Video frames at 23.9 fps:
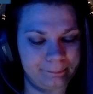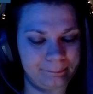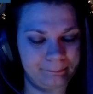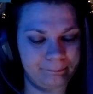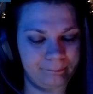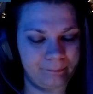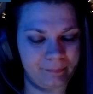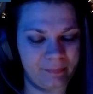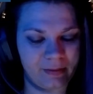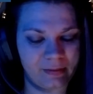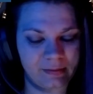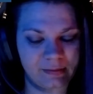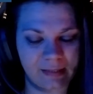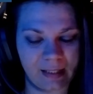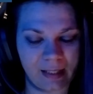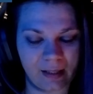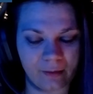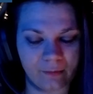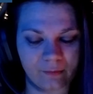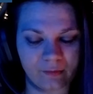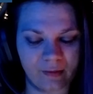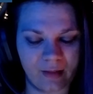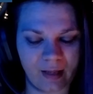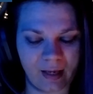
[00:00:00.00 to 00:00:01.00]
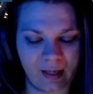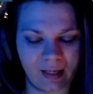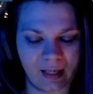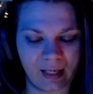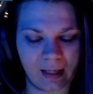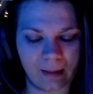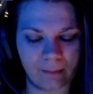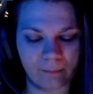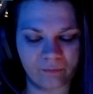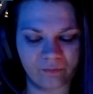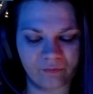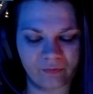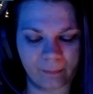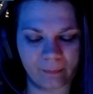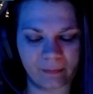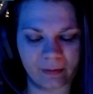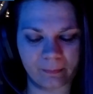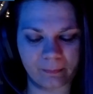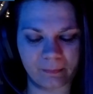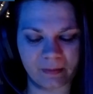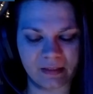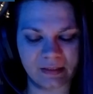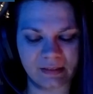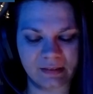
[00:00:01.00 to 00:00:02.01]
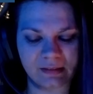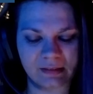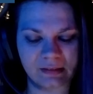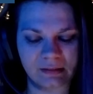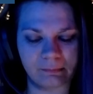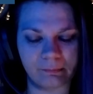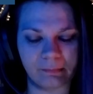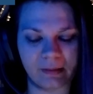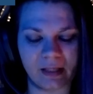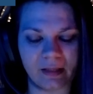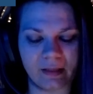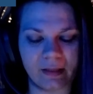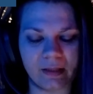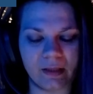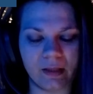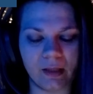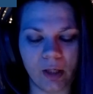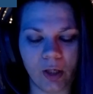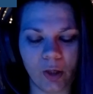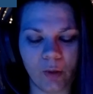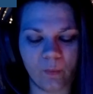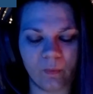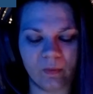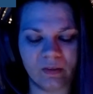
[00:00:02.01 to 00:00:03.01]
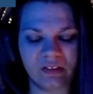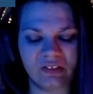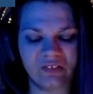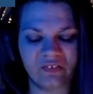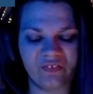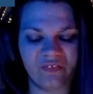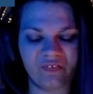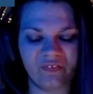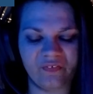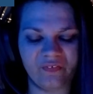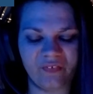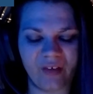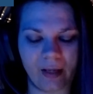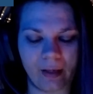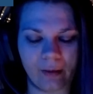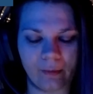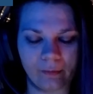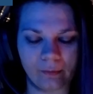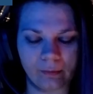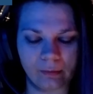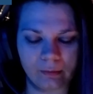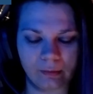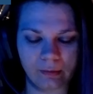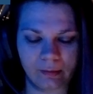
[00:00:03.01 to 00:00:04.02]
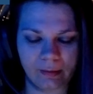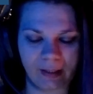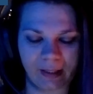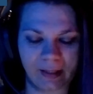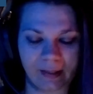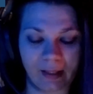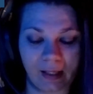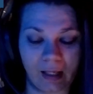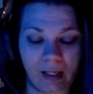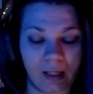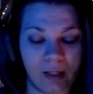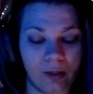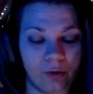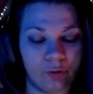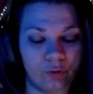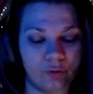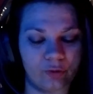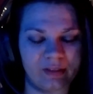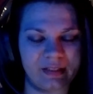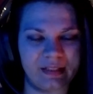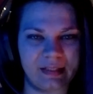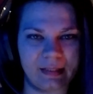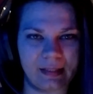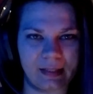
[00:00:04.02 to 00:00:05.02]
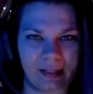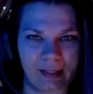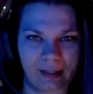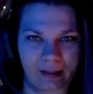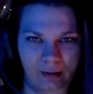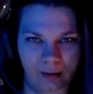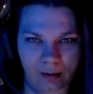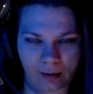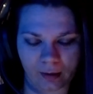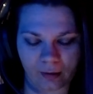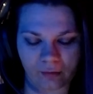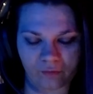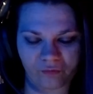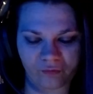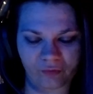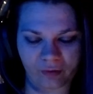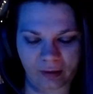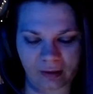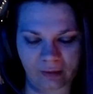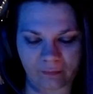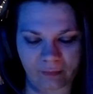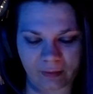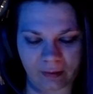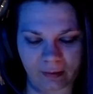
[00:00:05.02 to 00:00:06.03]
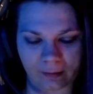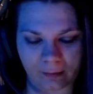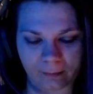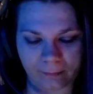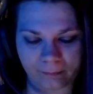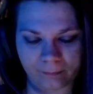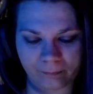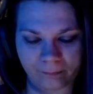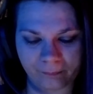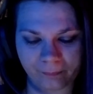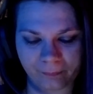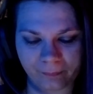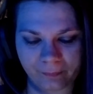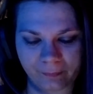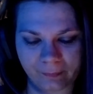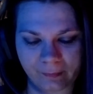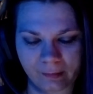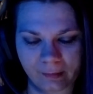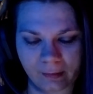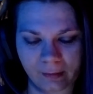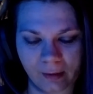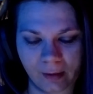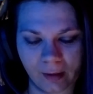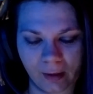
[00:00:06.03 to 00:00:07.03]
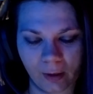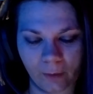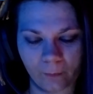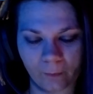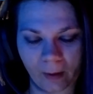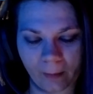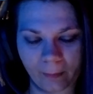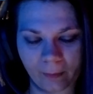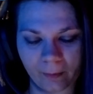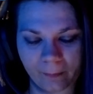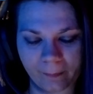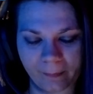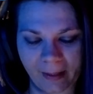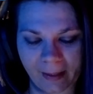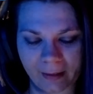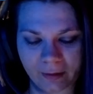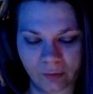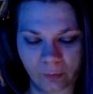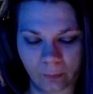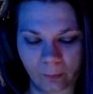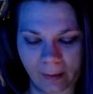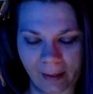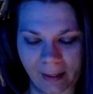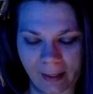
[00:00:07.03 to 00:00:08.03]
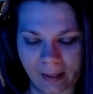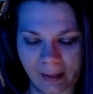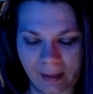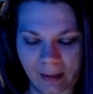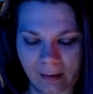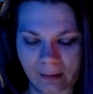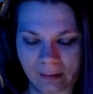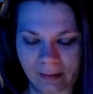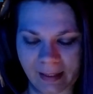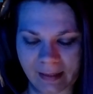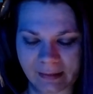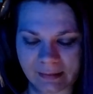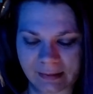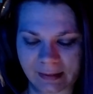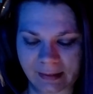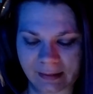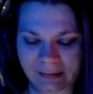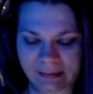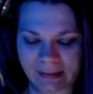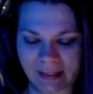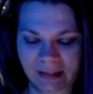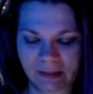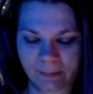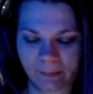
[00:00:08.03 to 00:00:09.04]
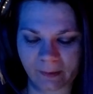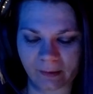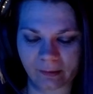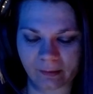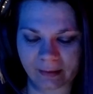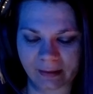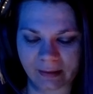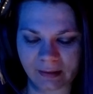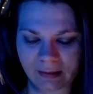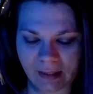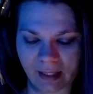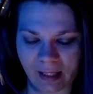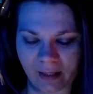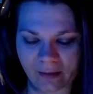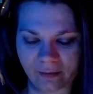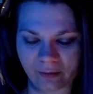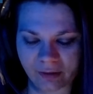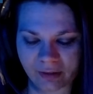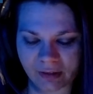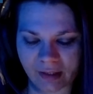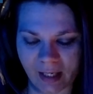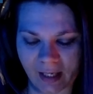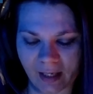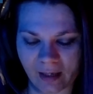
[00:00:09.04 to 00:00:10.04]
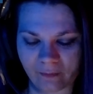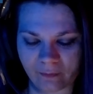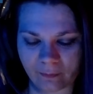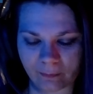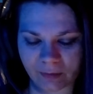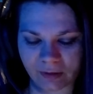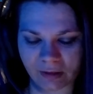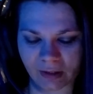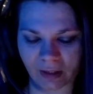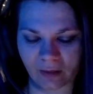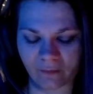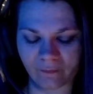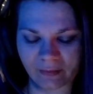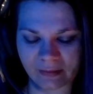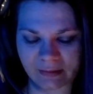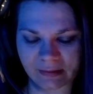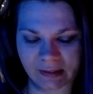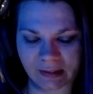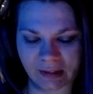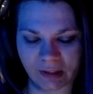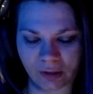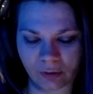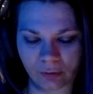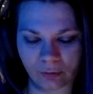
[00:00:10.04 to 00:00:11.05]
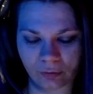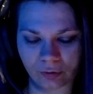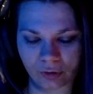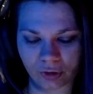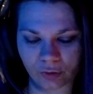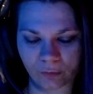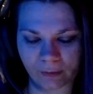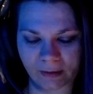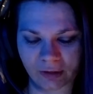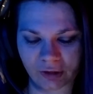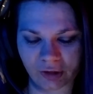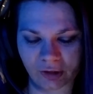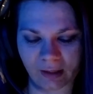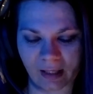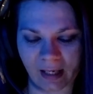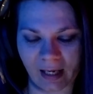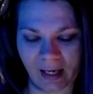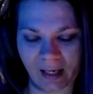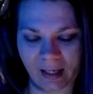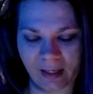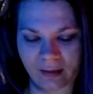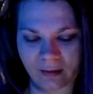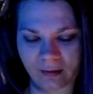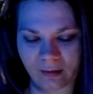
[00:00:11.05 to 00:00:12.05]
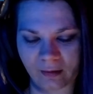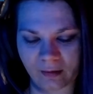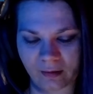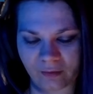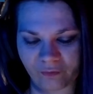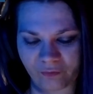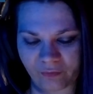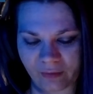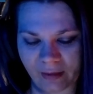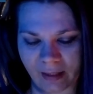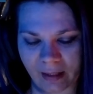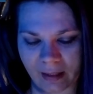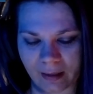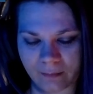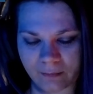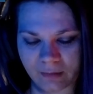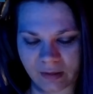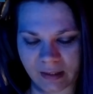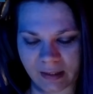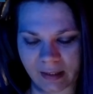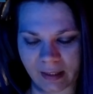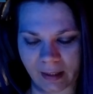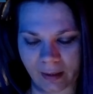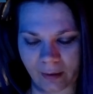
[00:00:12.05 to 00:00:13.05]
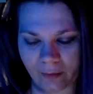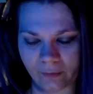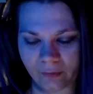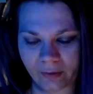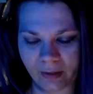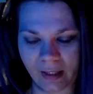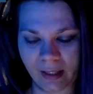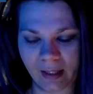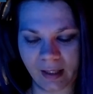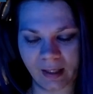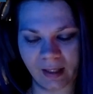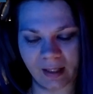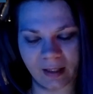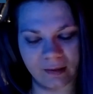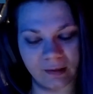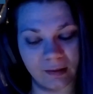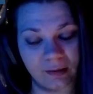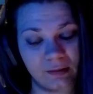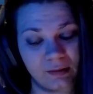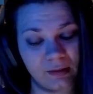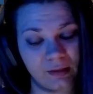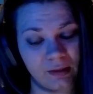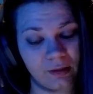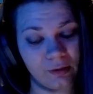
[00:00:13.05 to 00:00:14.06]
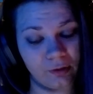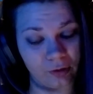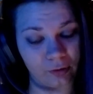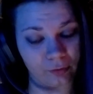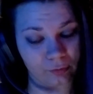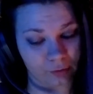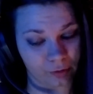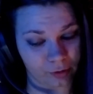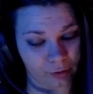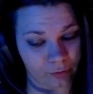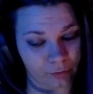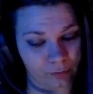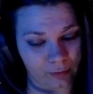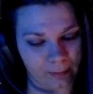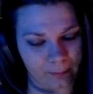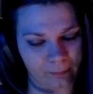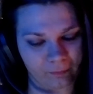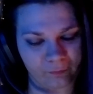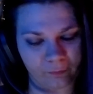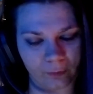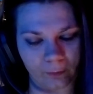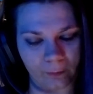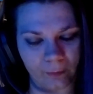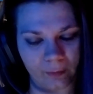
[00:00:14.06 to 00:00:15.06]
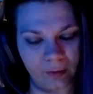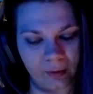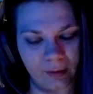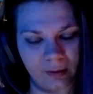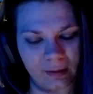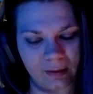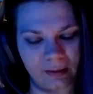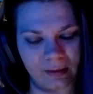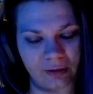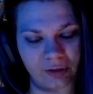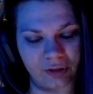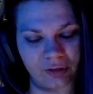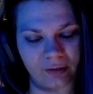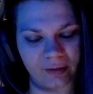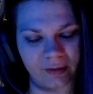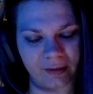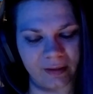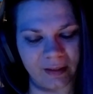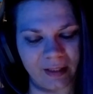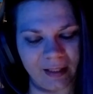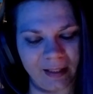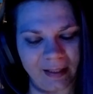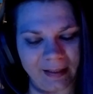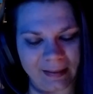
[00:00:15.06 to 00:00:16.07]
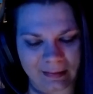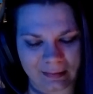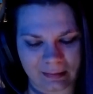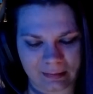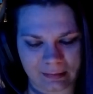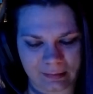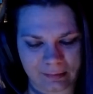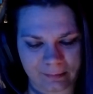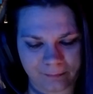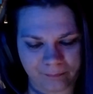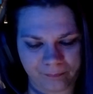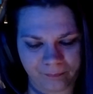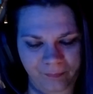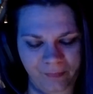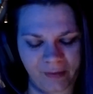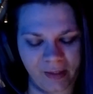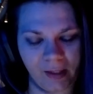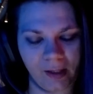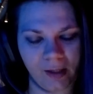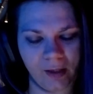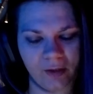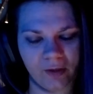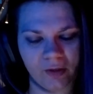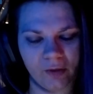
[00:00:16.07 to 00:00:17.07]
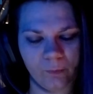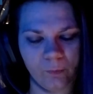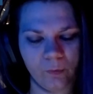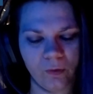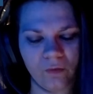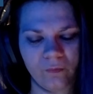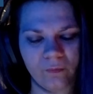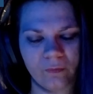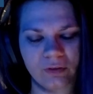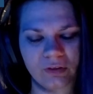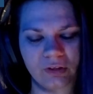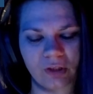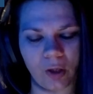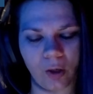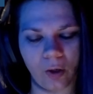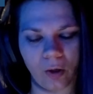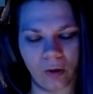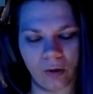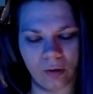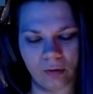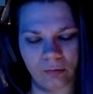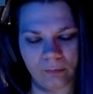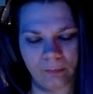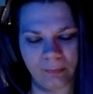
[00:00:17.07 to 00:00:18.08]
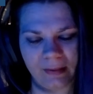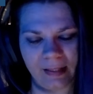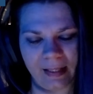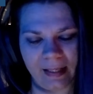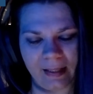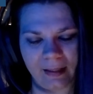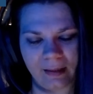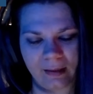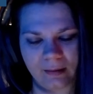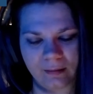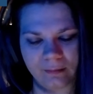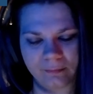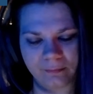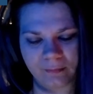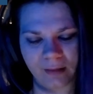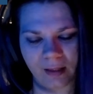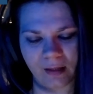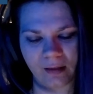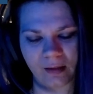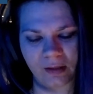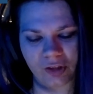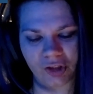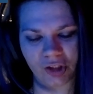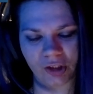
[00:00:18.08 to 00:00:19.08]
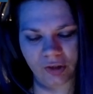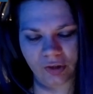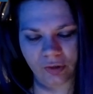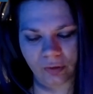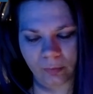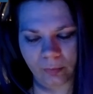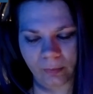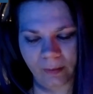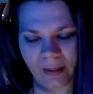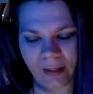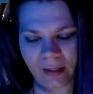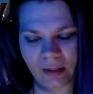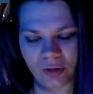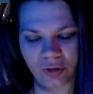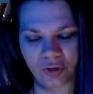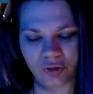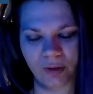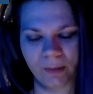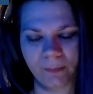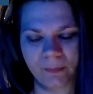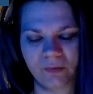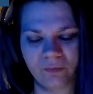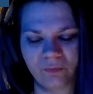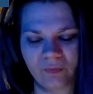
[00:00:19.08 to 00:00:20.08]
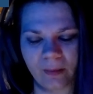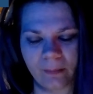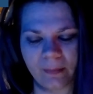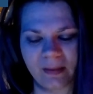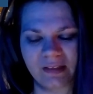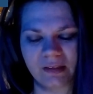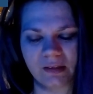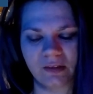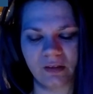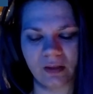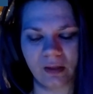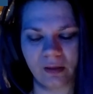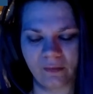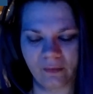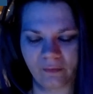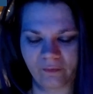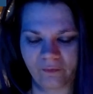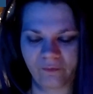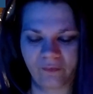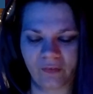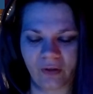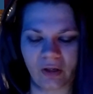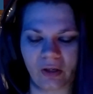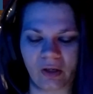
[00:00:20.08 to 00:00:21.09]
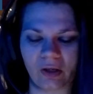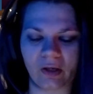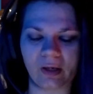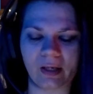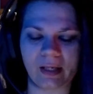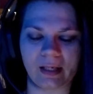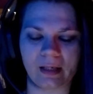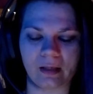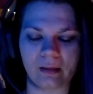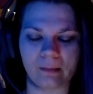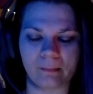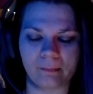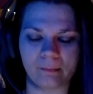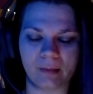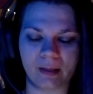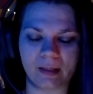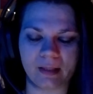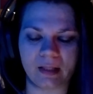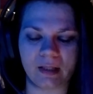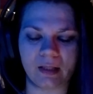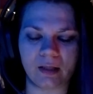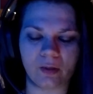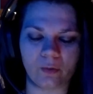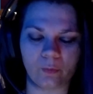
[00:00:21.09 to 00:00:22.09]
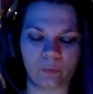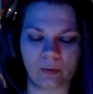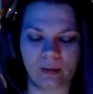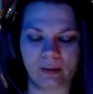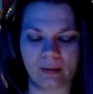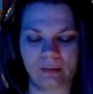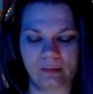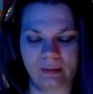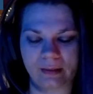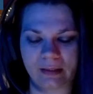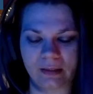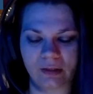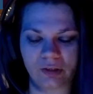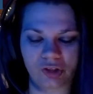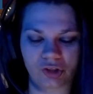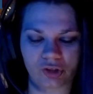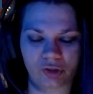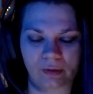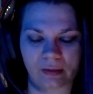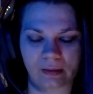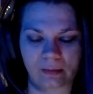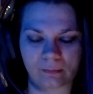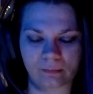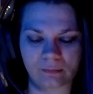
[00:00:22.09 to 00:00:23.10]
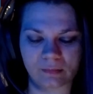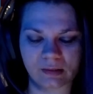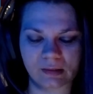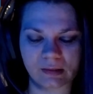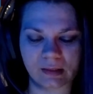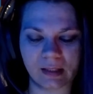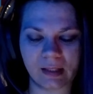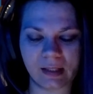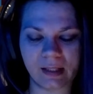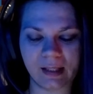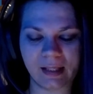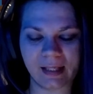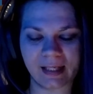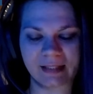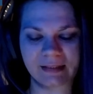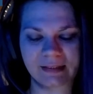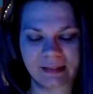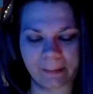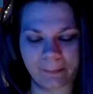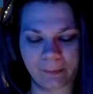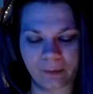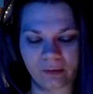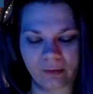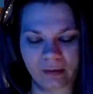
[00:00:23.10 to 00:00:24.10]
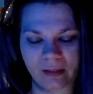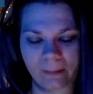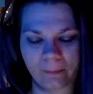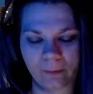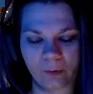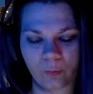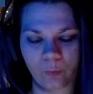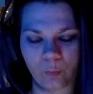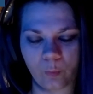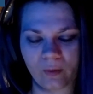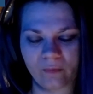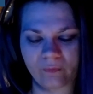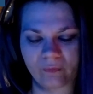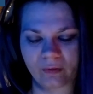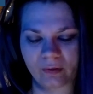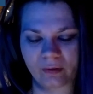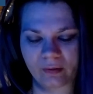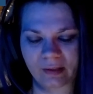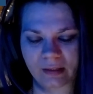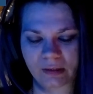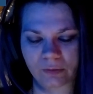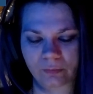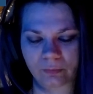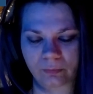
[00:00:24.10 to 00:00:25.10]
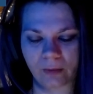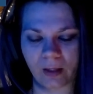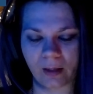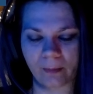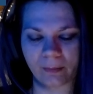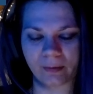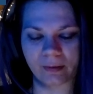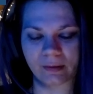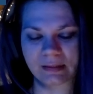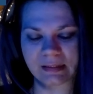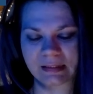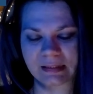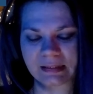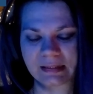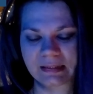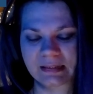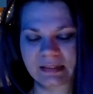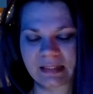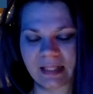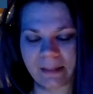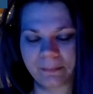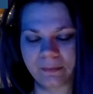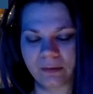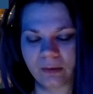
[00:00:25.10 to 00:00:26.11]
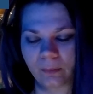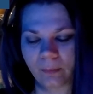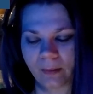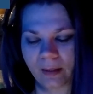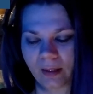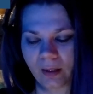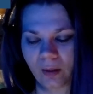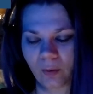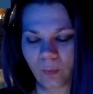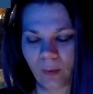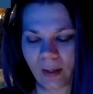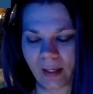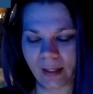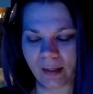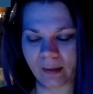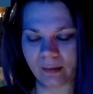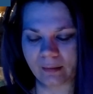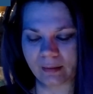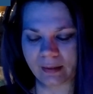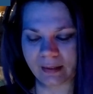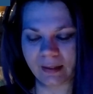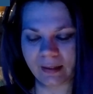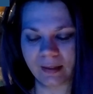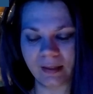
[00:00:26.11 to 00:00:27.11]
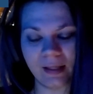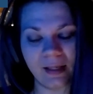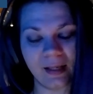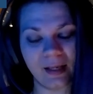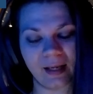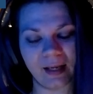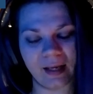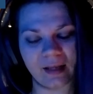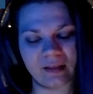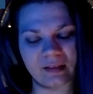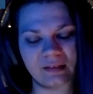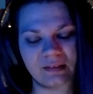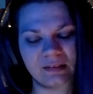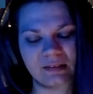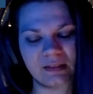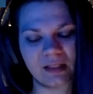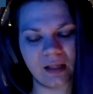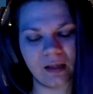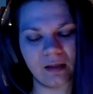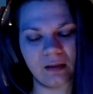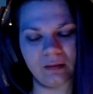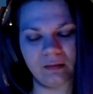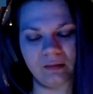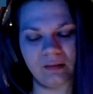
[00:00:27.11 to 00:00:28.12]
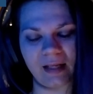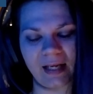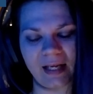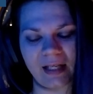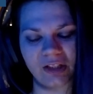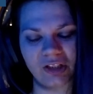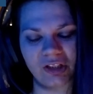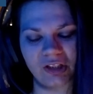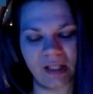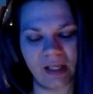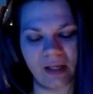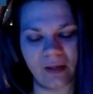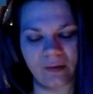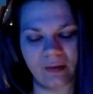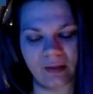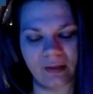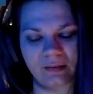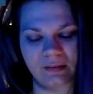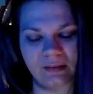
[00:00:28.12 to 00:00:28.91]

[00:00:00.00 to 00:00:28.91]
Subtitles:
The sound that came from the beast's belly was feral and hungry and unforgiving. Robert backed away, glancing desperately to either side of himself as the huge creature eyed the flames he held and continued to creep forward into the light. The wolf was all black, and the gentle rain dripped from its fur in muddy, oily streams. Its upper lip quivered as Robert stepped away quietly, and its tongue lashed out as